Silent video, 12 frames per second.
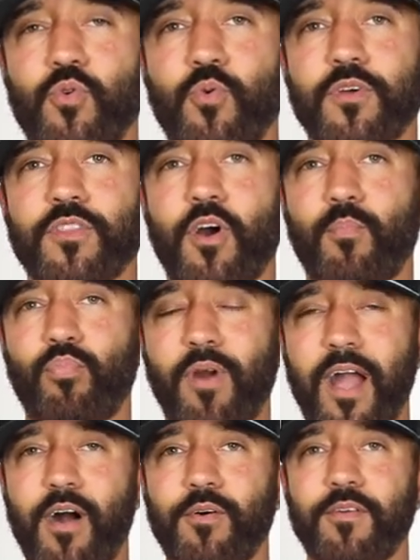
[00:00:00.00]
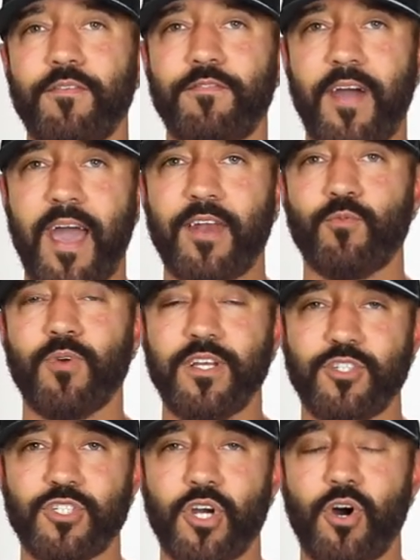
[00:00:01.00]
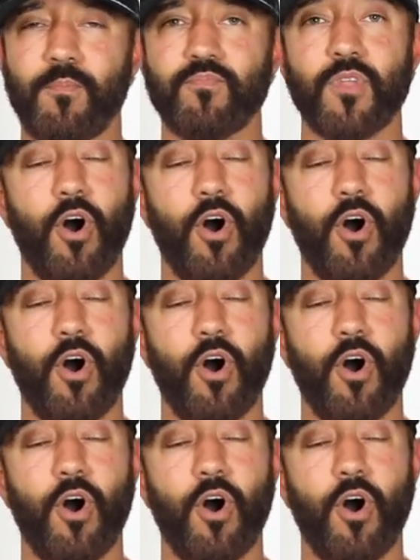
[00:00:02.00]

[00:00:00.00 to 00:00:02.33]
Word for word: with our brown fat ratio.